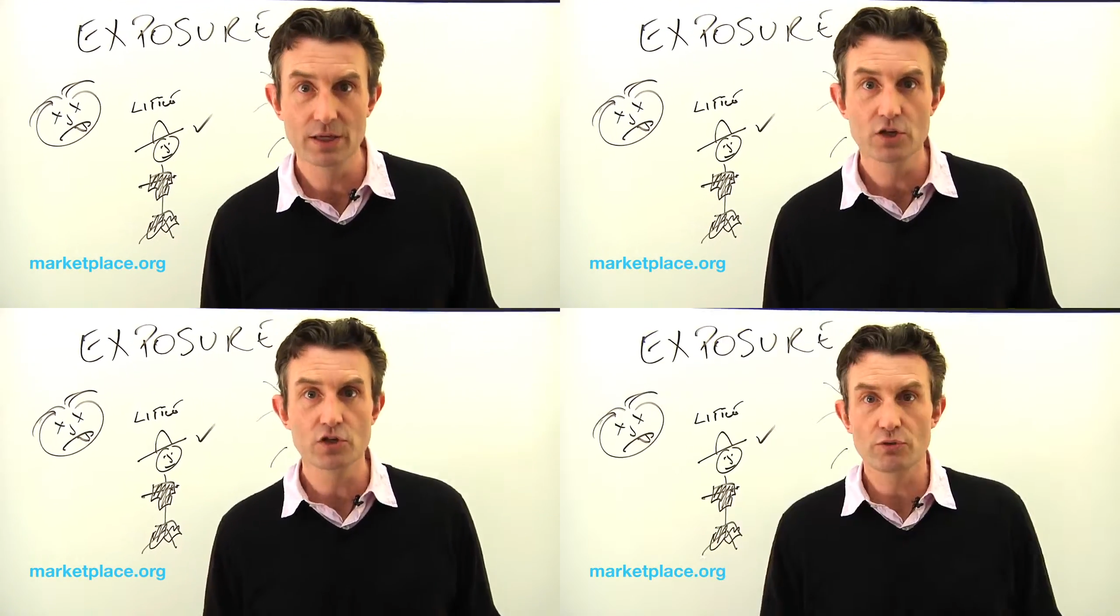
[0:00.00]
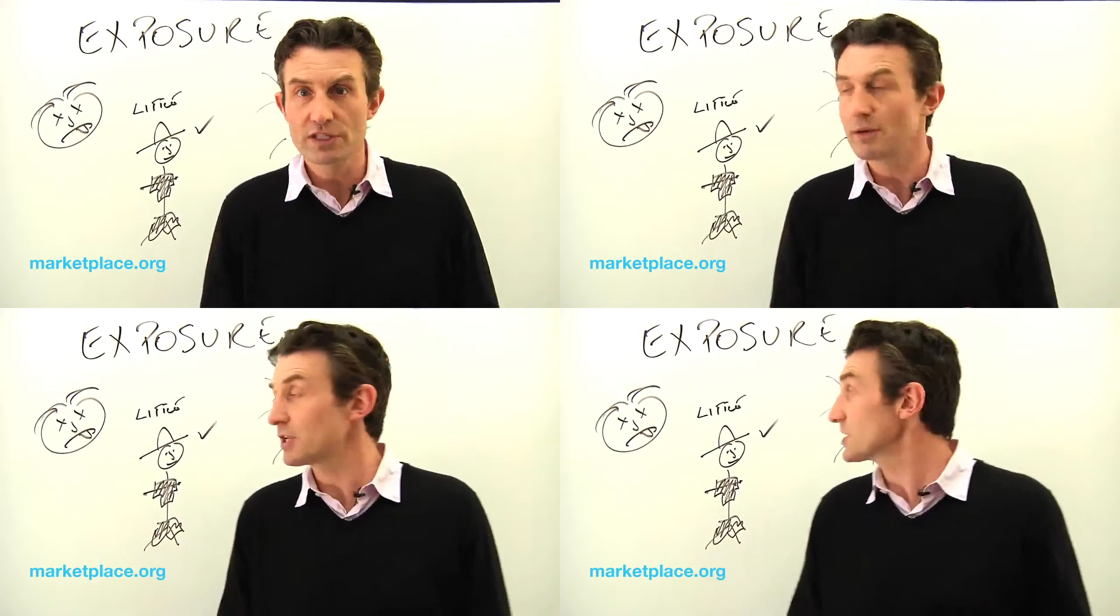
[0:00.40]
So
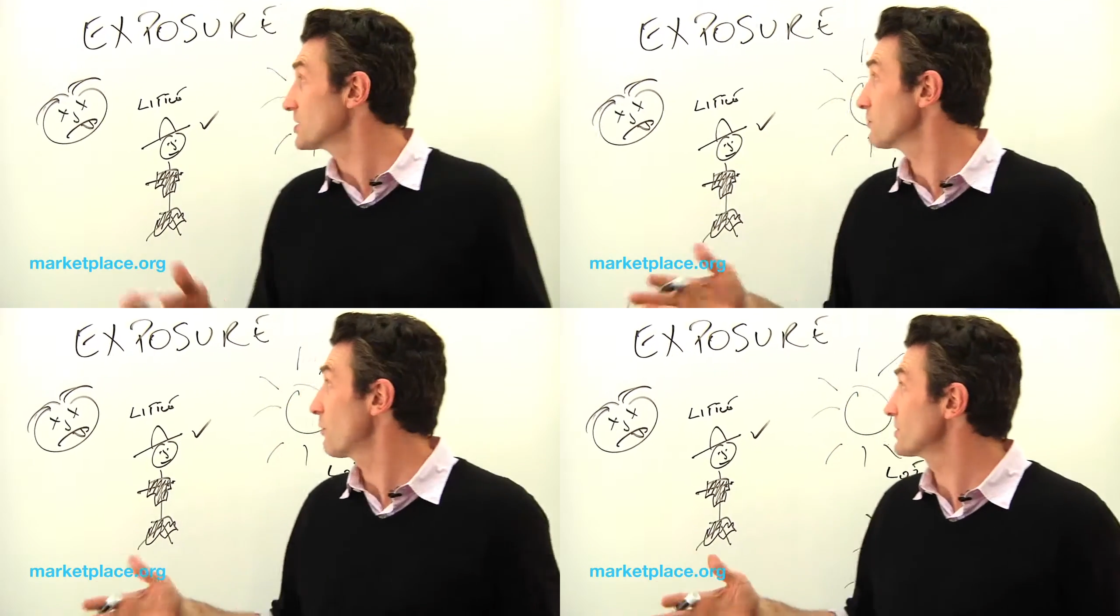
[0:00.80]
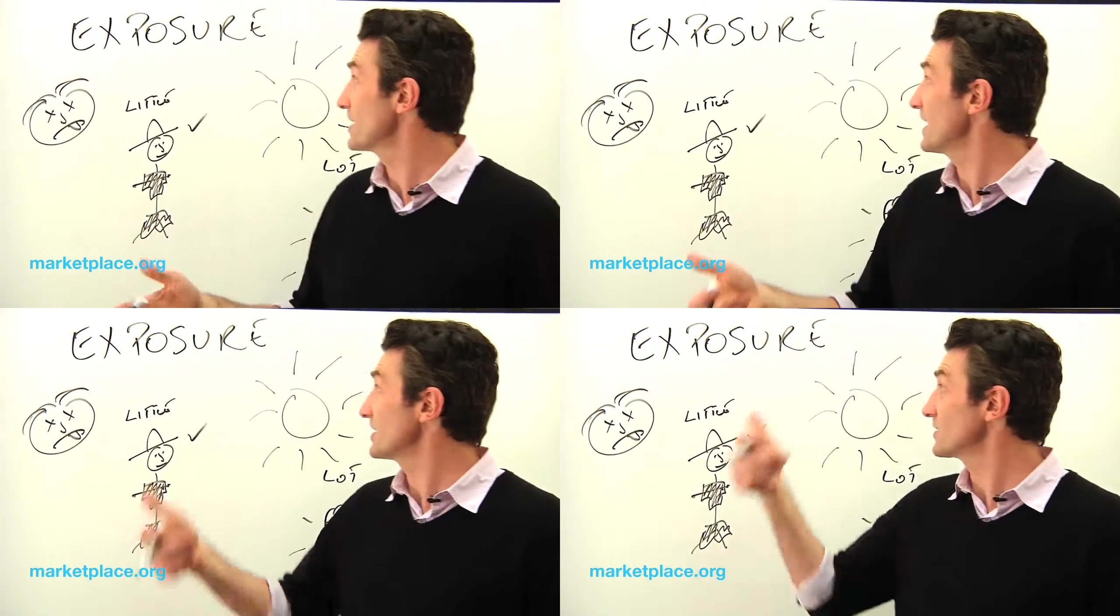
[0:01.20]
essentially what we're
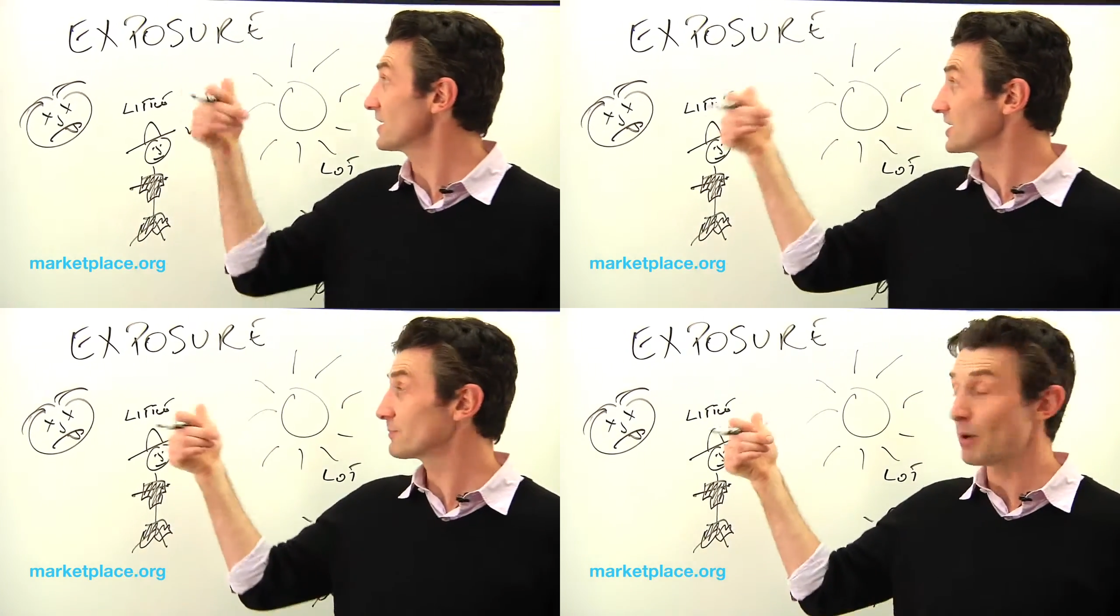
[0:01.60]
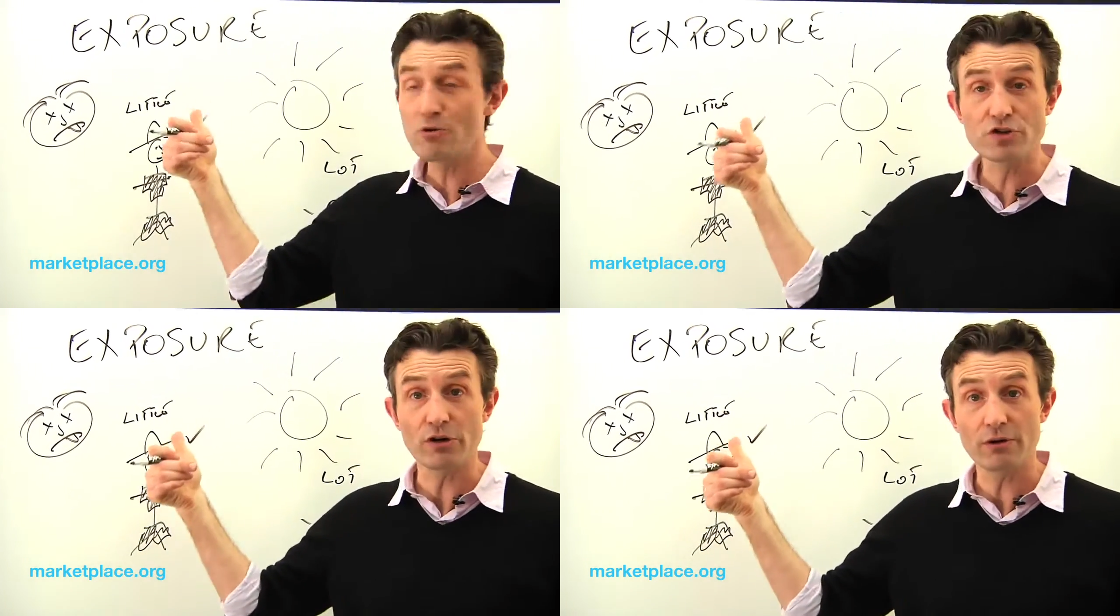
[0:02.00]
saying is that
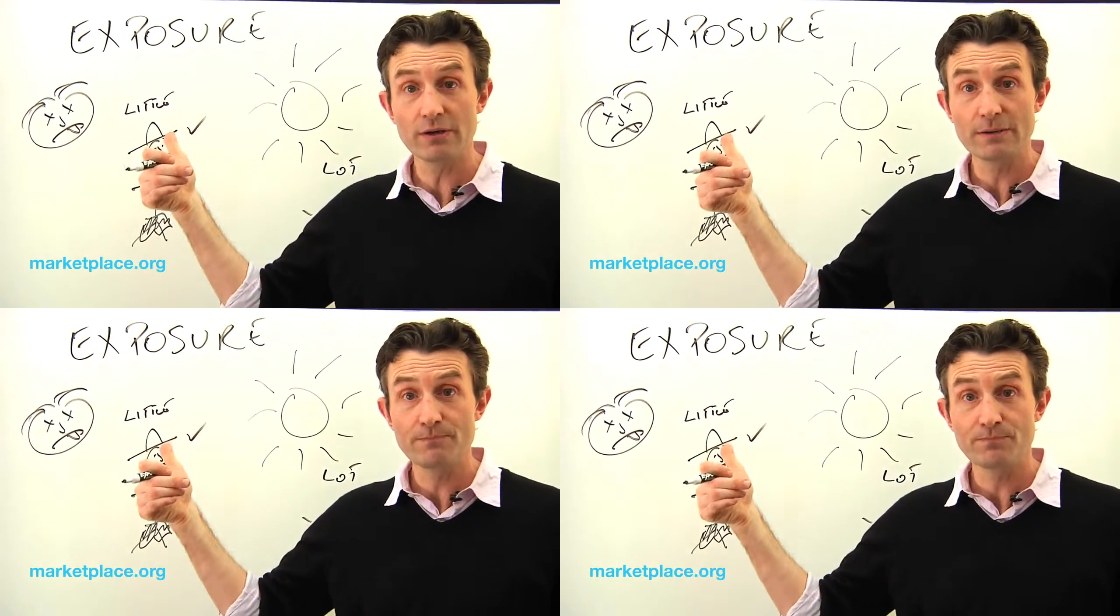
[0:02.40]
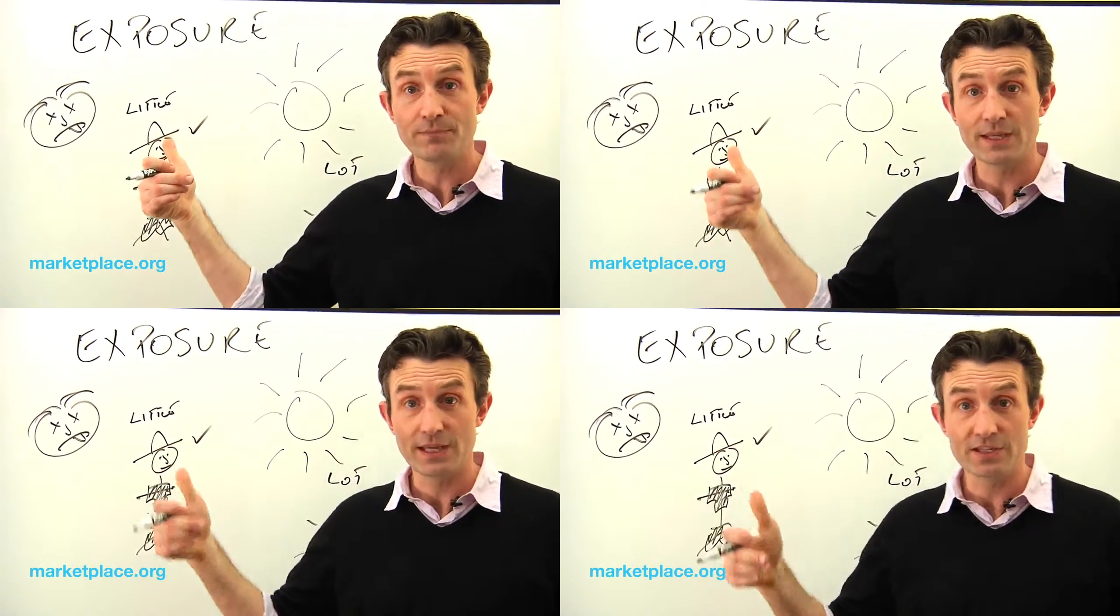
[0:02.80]
exposure
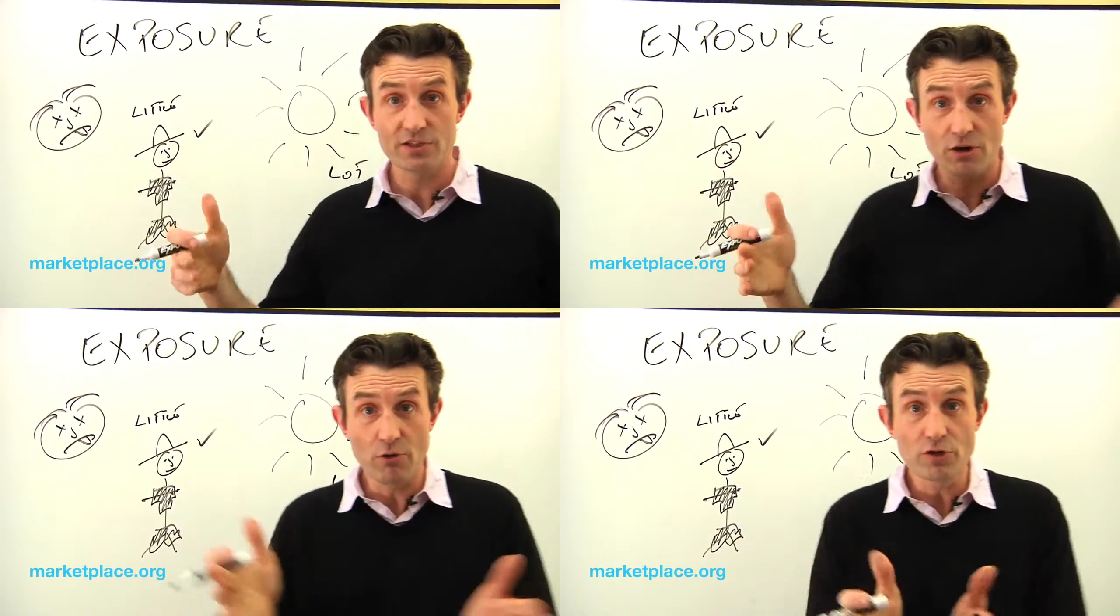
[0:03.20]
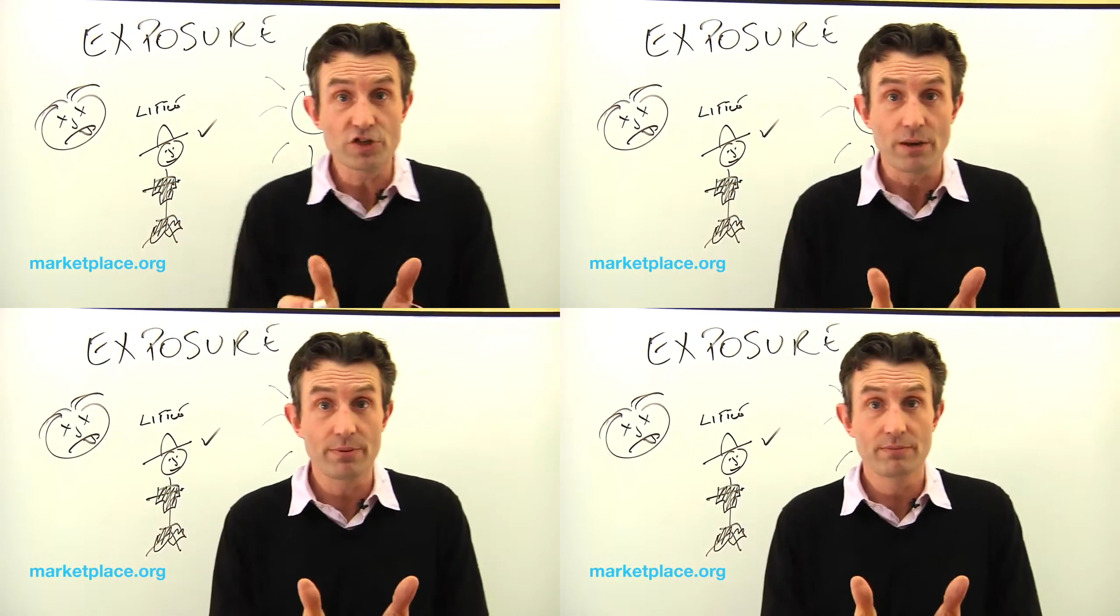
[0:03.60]
is
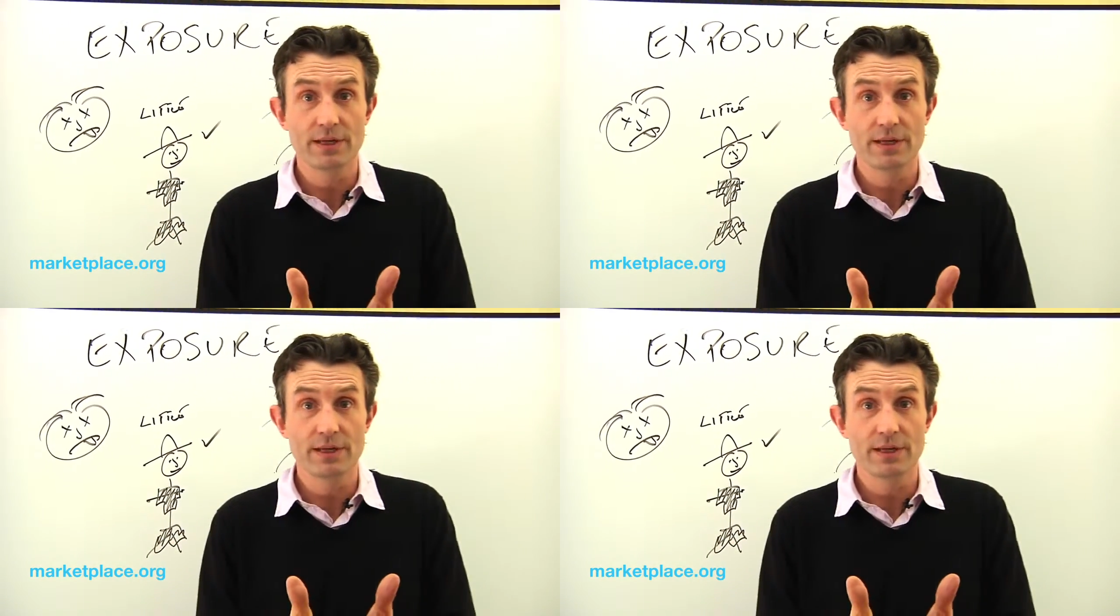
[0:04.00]
ownership.